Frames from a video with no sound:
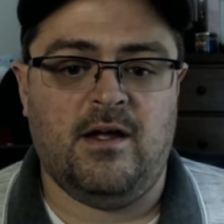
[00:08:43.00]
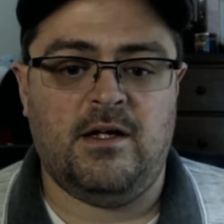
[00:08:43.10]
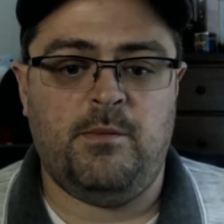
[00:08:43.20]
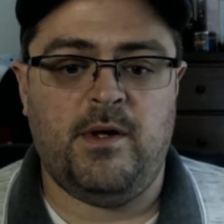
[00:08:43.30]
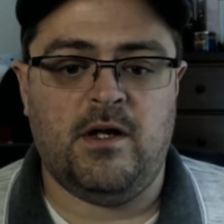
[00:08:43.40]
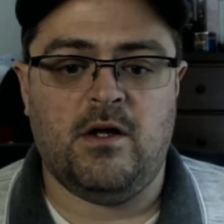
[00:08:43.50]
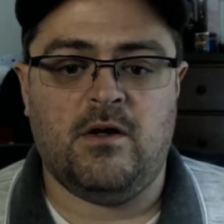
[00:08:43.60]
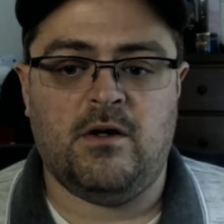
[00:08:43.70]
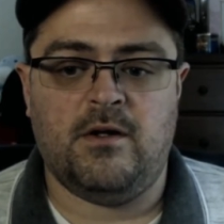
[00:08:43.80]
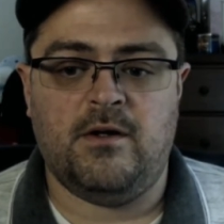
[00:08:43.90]
depending
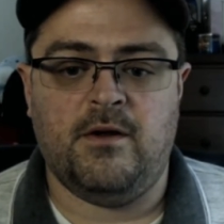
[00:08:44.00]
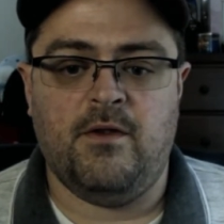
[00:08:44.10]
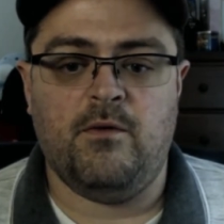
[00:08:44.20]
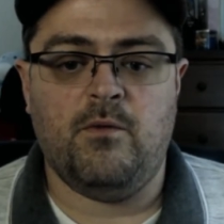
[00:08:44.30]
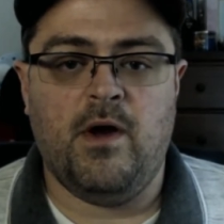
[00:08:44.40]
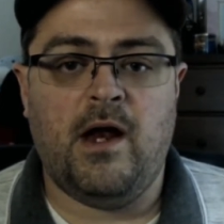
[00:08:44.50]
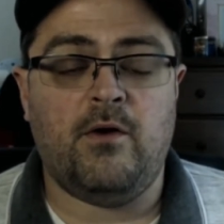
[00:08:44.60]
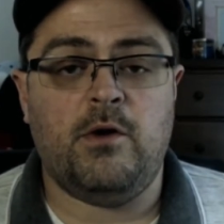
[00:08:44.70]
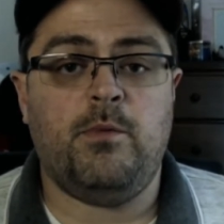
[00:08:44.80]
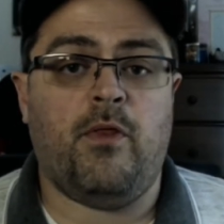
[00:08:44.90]
on how
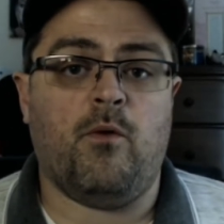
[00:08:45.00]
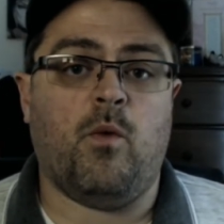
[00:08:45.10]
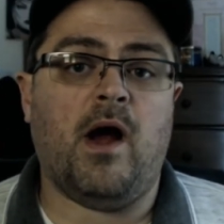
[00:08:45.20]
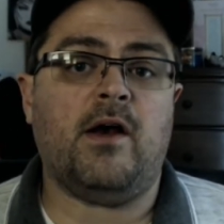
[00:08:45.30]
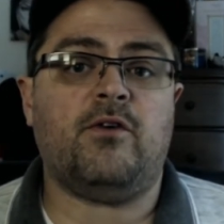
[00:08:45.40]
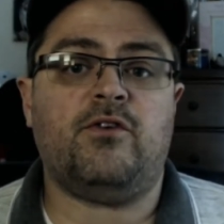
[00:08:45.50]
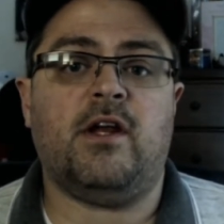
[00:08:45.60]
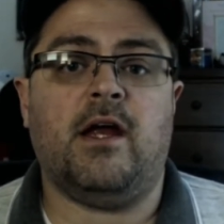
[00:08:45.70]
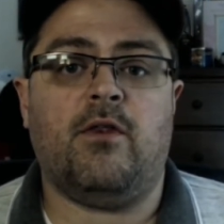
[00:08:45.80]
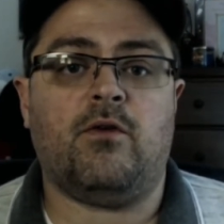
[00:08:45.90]
you put the wires
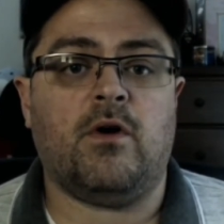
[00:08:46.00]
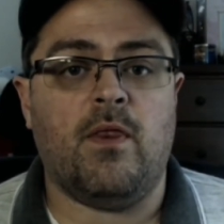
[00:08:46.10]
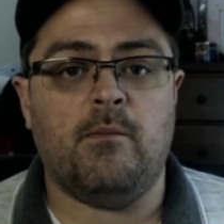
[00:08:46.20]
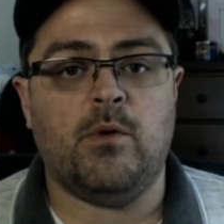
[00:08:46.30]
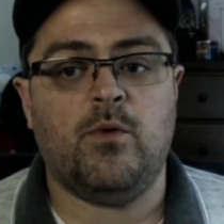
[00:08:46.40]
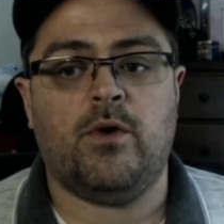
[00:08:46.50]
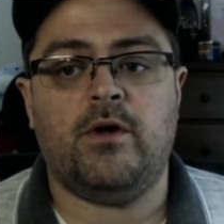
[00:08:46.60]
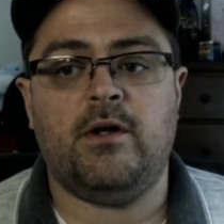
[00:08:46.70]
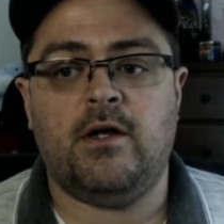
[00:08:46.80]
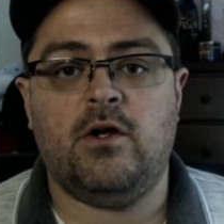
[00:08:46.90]
together on the
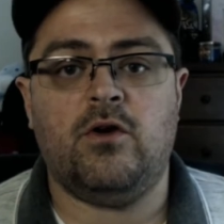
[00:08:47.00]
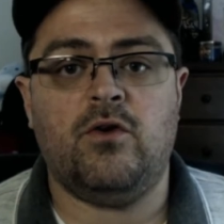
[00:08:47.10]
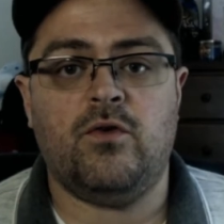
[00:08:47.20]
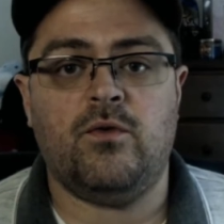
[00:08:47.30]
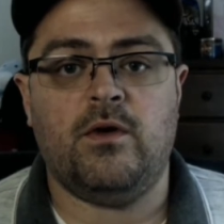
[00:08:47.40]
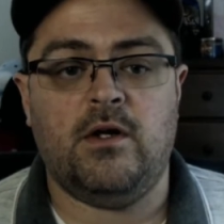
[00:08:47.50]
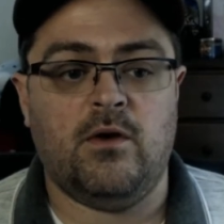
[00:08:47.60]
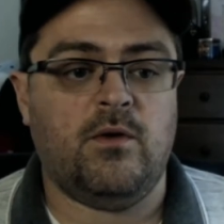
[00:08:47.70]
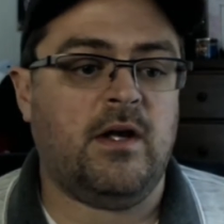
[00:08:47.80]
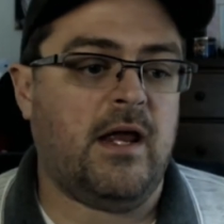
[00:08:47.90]
board. It could,
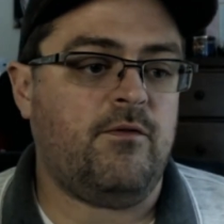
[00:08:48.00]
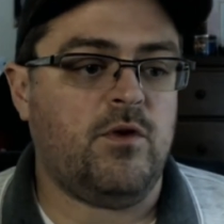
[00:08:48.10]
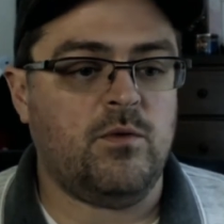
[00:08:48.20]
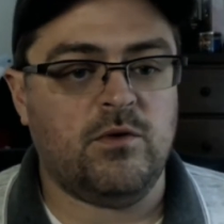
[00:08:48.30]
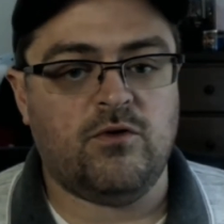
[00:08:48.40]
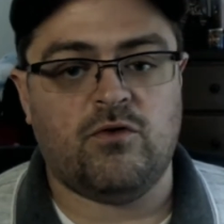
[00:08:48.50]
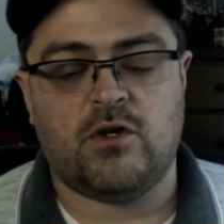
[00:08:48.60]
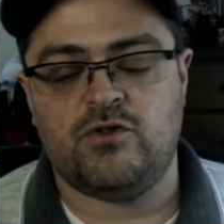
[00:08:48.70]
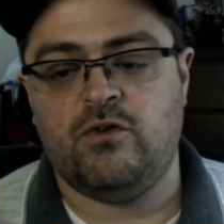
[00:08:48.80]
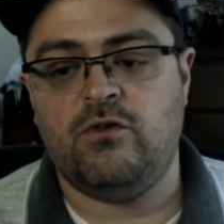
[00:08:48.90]
it gave you
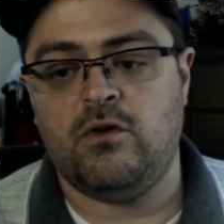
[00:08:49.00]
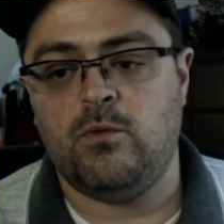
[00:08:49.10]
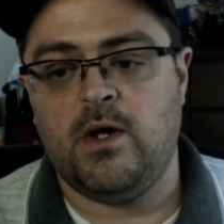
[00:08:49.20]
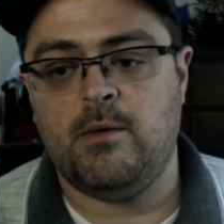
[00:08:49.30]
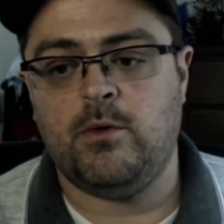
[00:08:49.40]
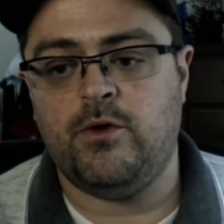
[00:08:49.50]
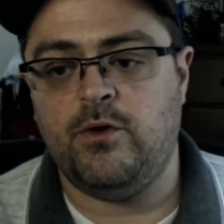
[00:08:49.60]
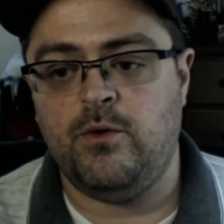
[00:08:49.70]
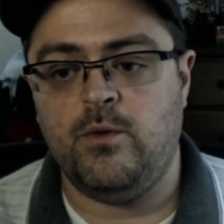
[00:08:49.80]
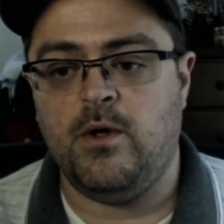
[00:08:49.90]
instructions, and you were able
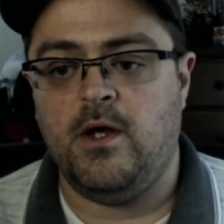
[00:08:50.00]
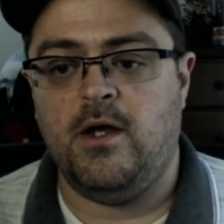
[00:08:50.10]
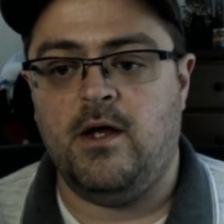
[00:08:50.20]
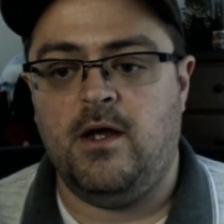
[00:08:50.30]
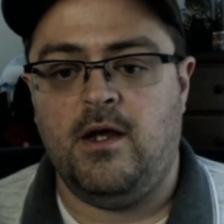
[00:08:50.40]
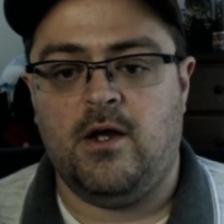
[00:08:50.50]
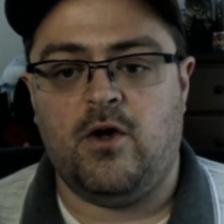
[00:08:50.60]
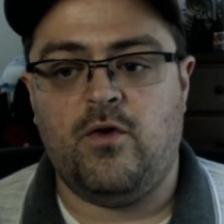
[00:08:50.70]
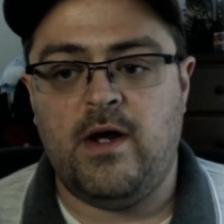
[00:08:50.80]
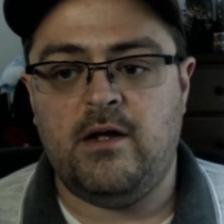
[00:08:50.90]
to
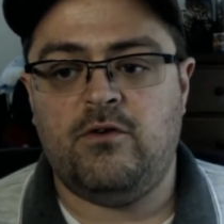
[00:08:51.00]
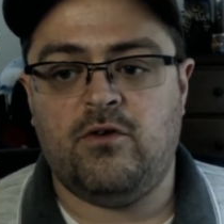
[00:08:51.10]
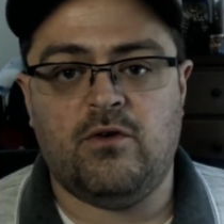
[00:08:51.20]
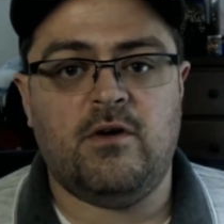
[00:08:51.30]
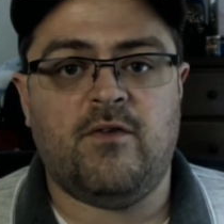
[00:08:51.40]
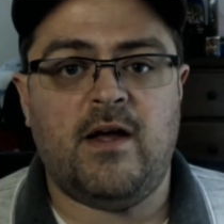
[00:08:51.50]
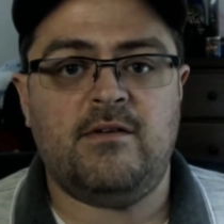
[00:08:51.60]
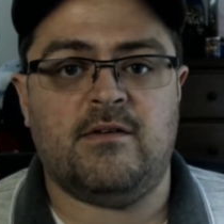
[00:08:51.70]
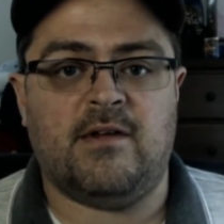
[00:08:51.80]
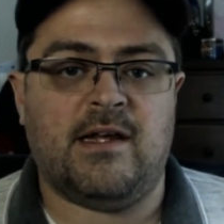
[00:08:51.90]
create certain
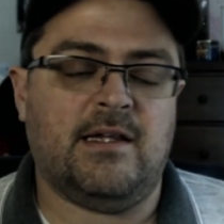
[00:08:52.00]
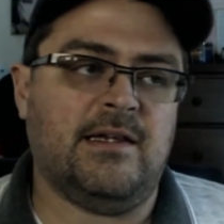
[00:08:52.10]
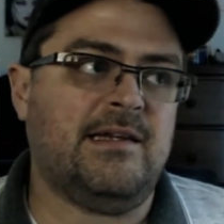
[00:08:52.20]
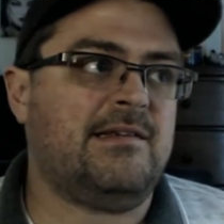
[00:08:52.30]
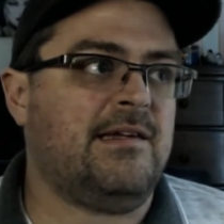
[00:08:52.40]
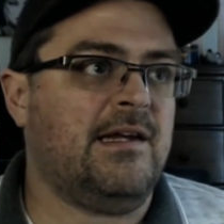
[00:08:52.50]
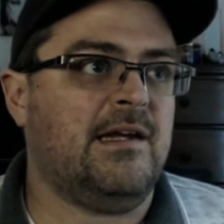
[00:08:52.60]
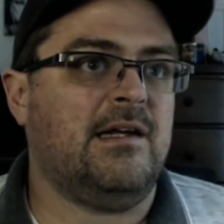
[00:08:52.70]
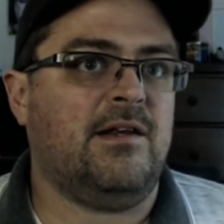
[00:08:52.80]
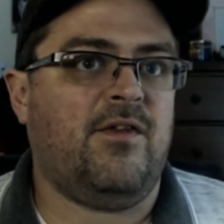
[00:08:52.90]
devices, like a
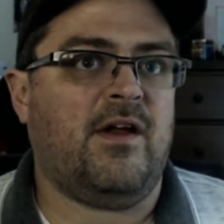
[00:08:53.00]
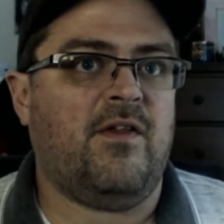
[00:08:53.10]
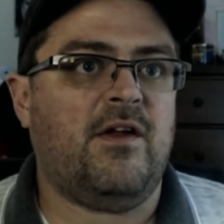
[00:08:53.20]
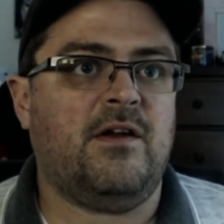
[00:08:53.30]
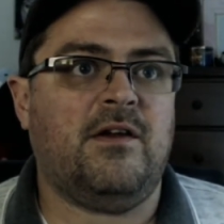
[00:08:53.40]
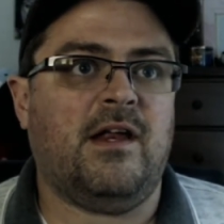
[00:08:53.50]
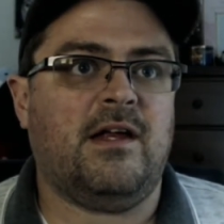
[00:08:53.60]
listening thing. I think it